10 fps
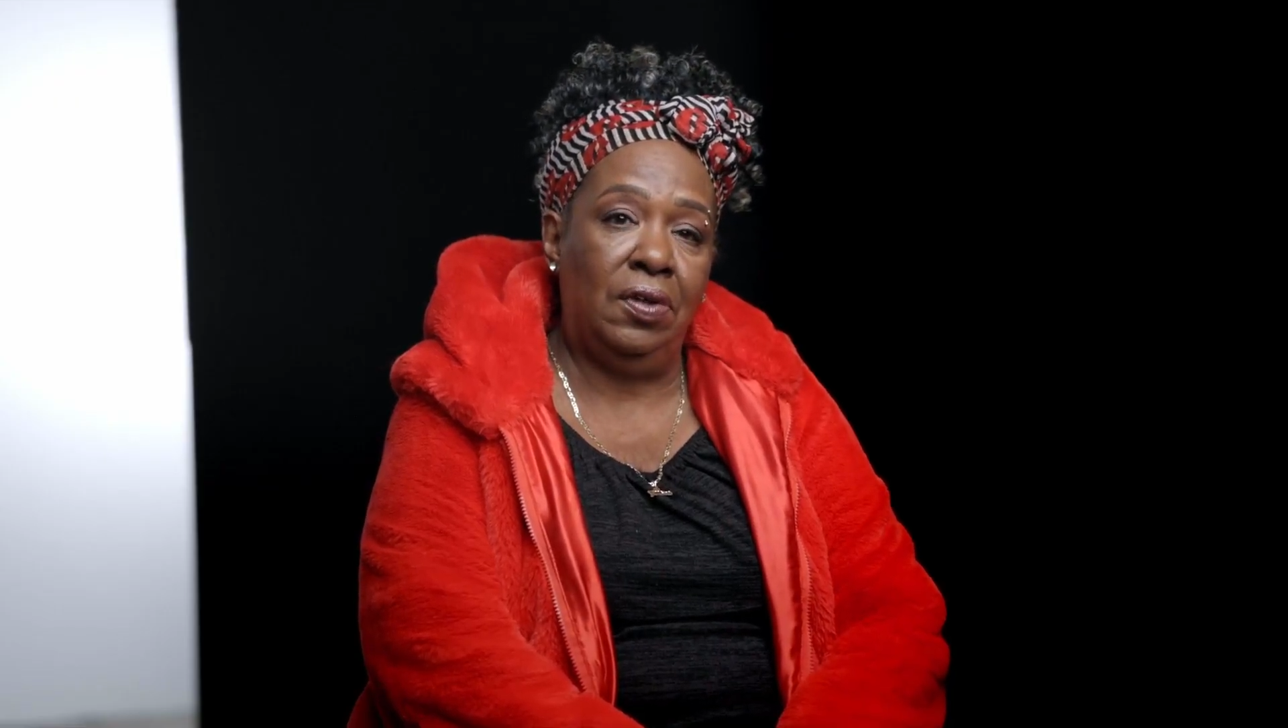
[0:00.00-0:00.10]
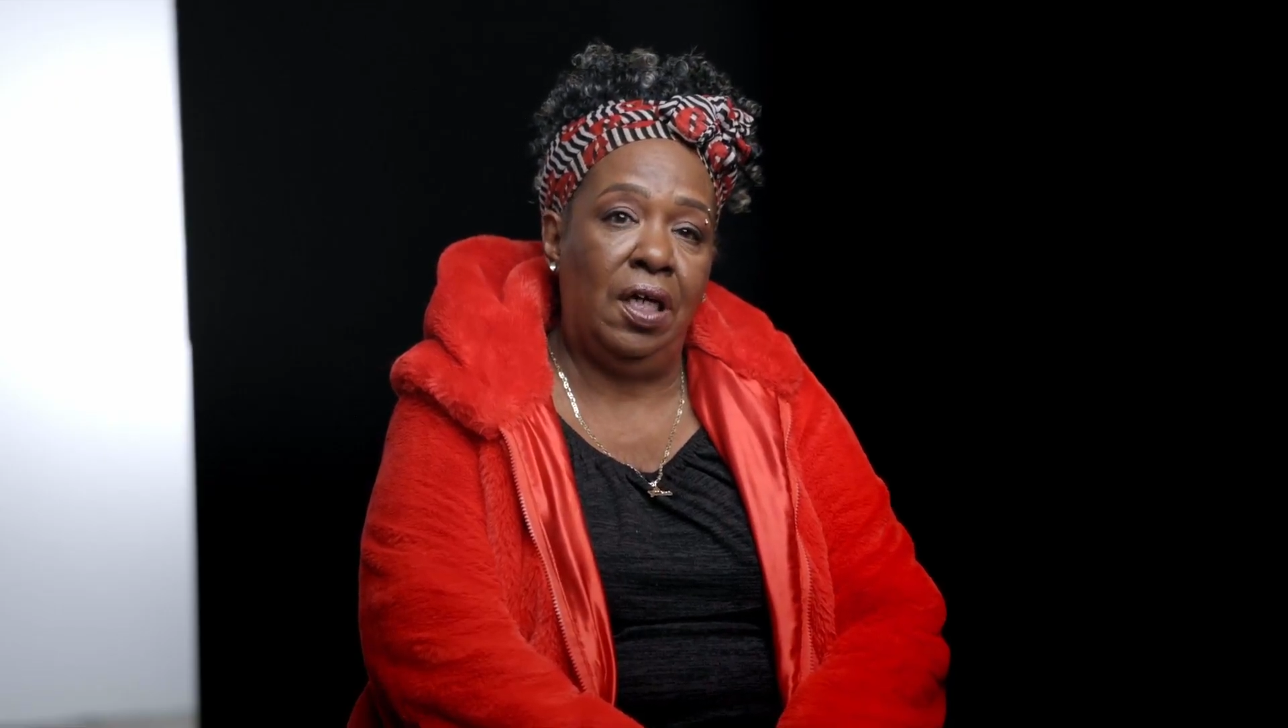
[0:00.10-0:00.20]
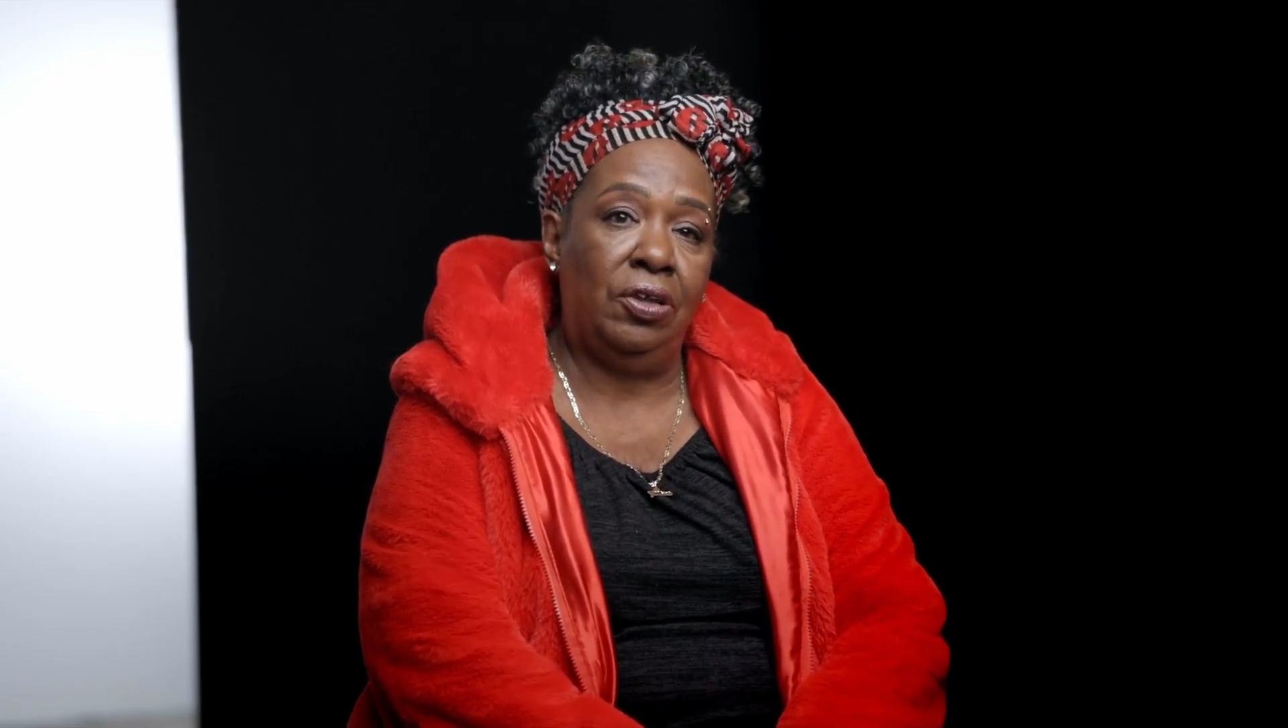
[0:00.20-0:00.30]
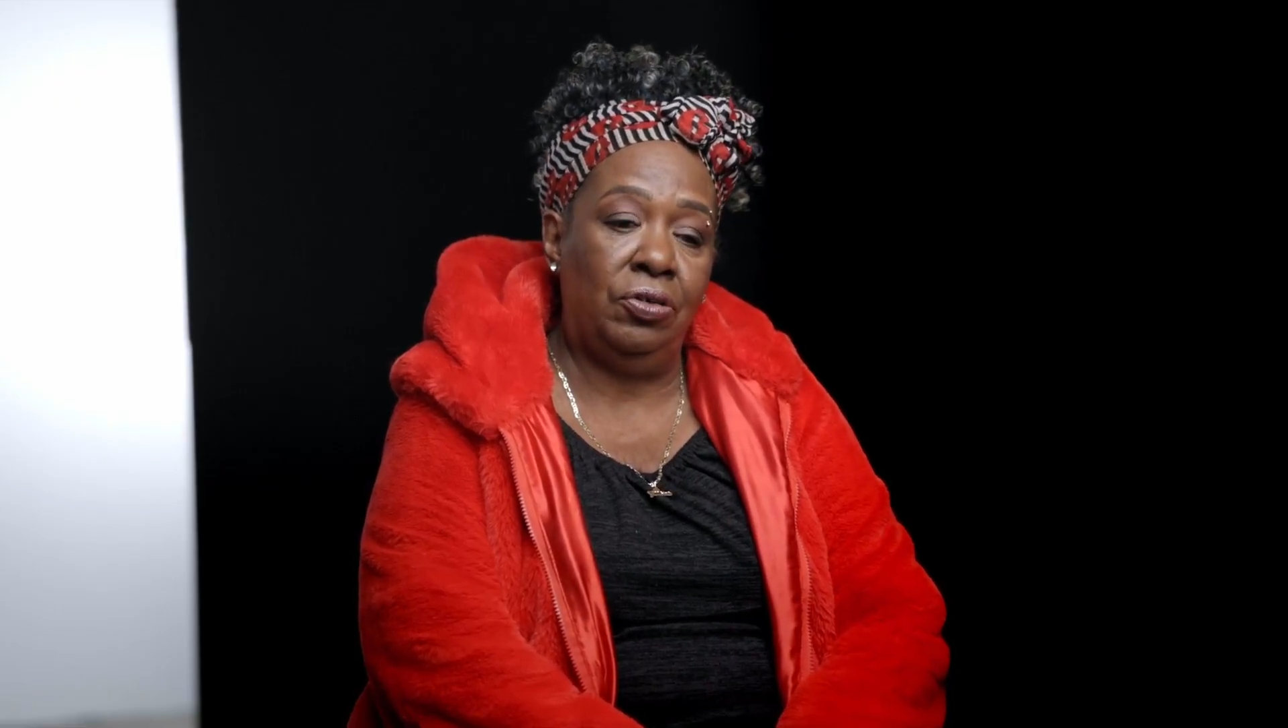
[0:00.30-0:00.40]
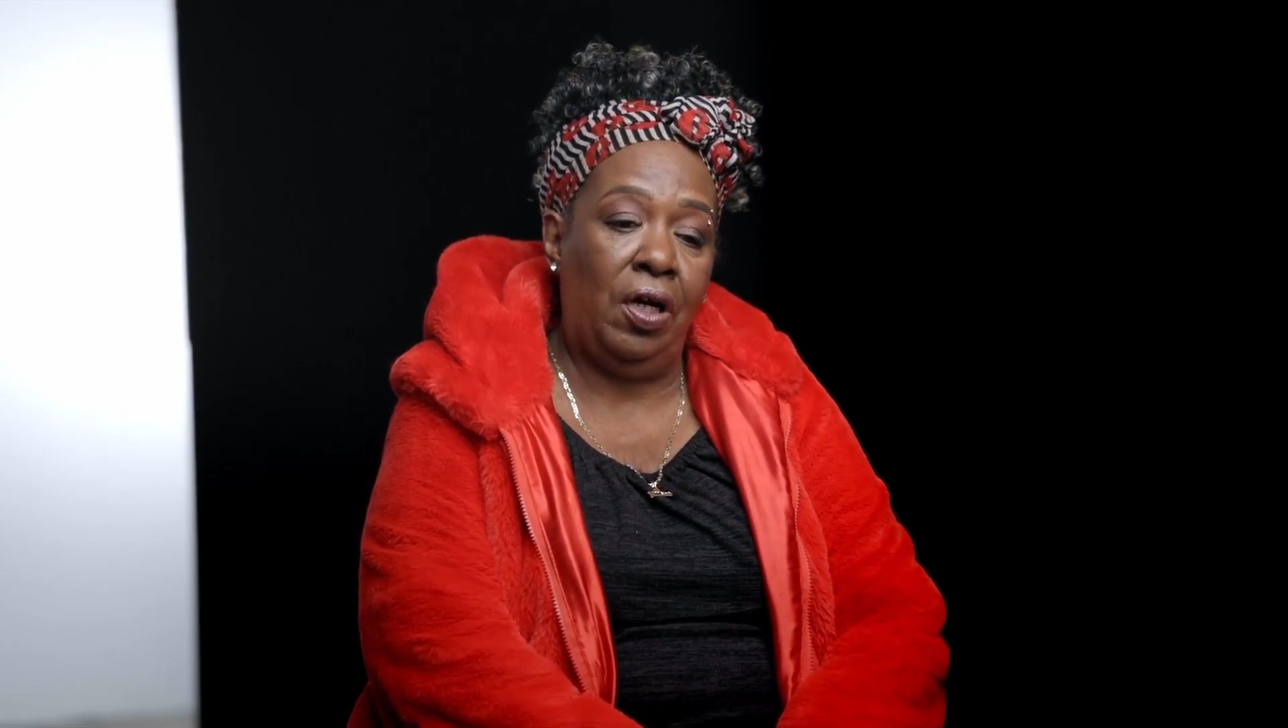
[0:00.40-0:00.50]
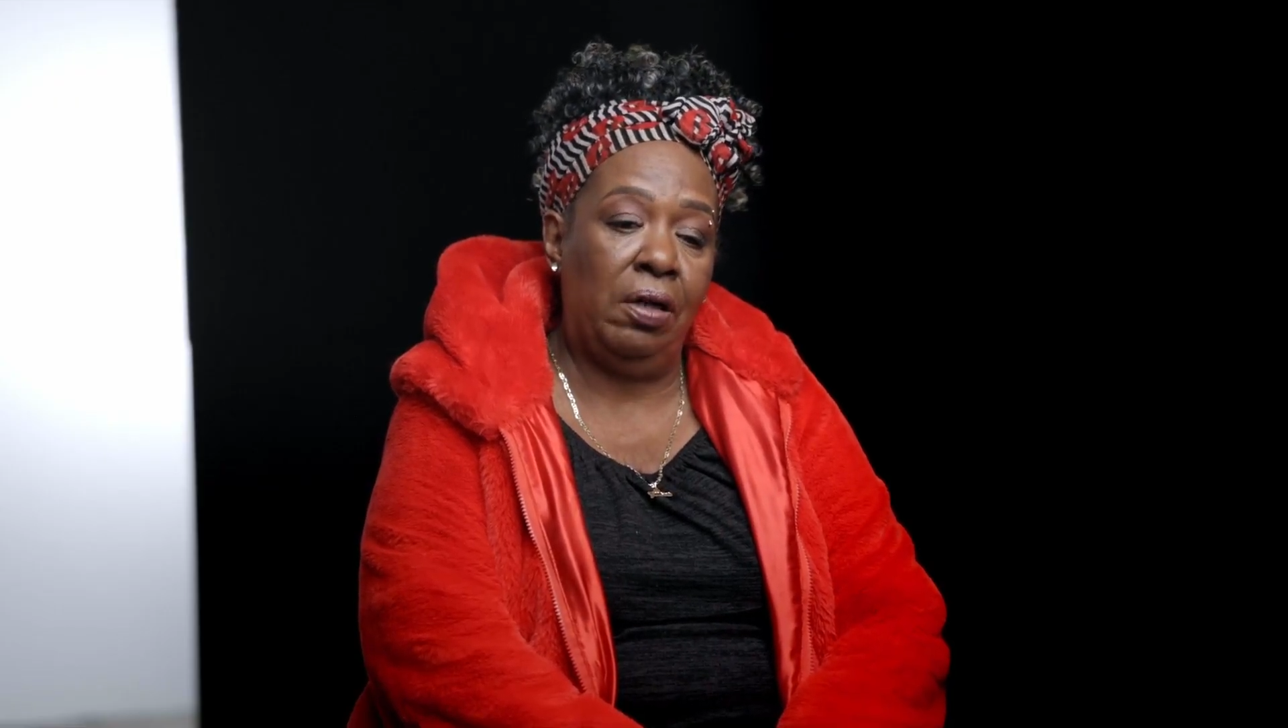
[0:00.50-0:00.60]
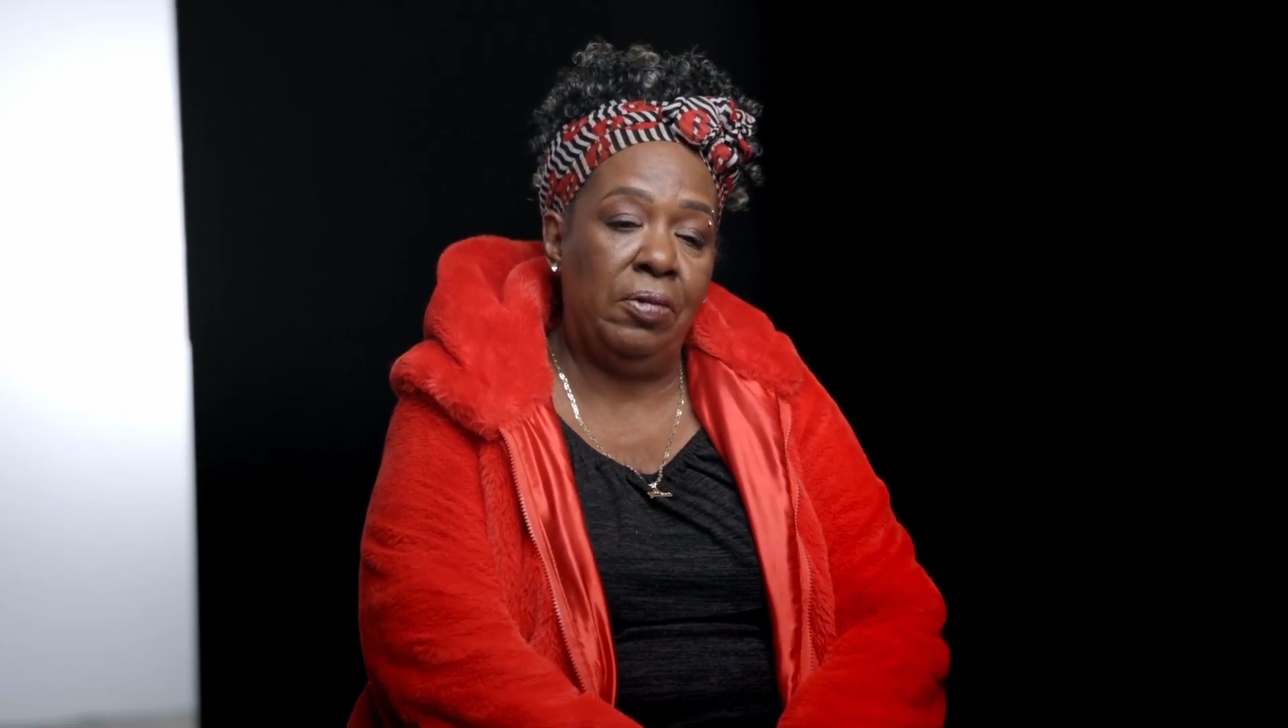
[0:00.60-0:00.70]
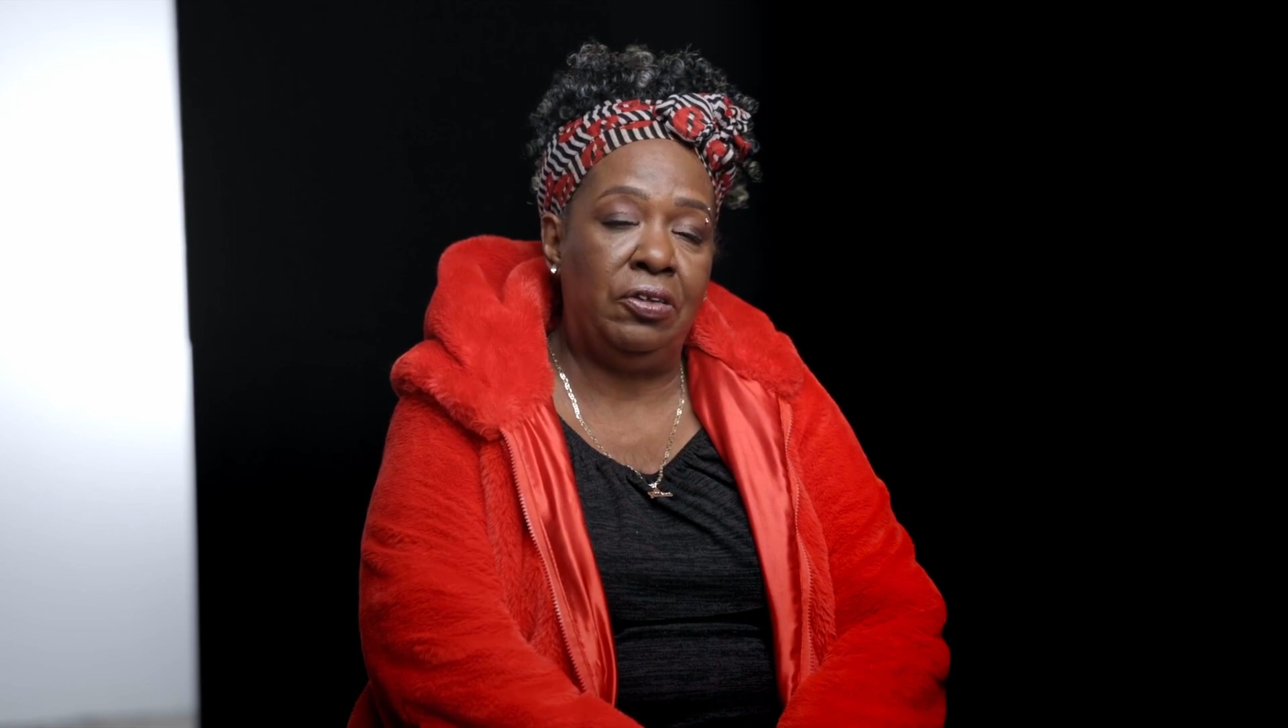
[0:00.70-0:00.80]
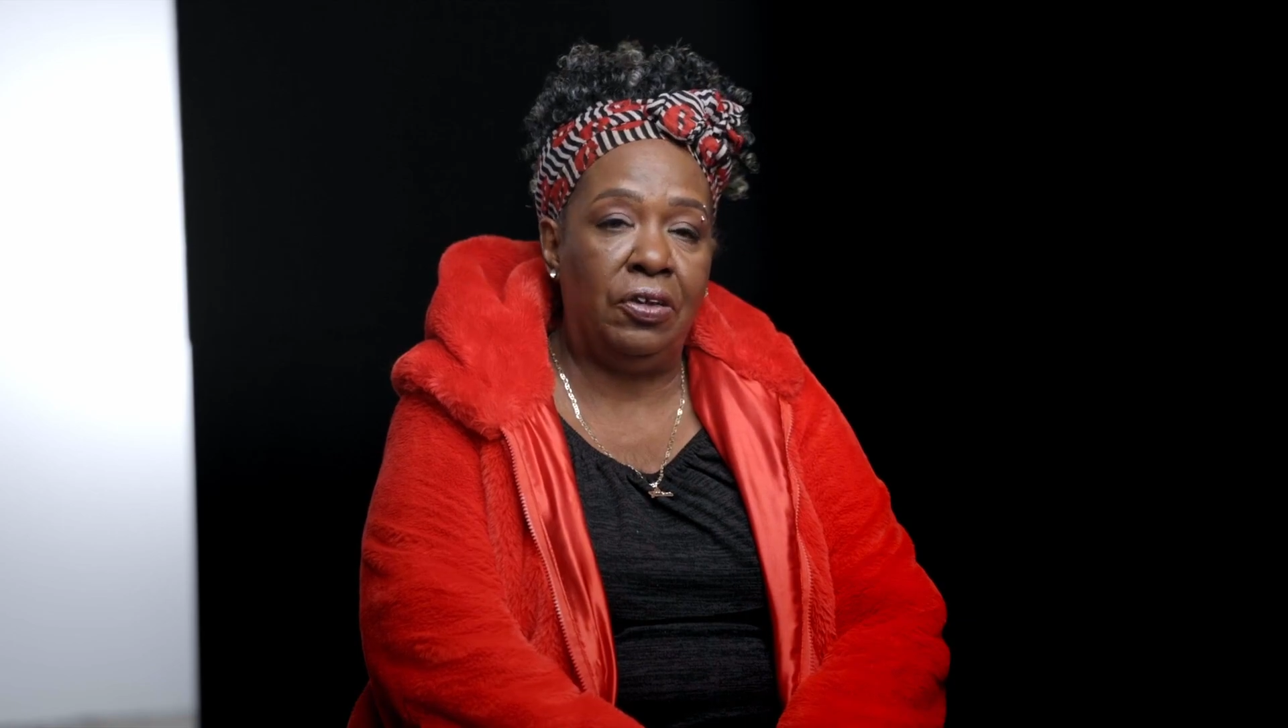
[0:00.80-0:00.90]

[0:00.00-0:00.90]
And I have to have my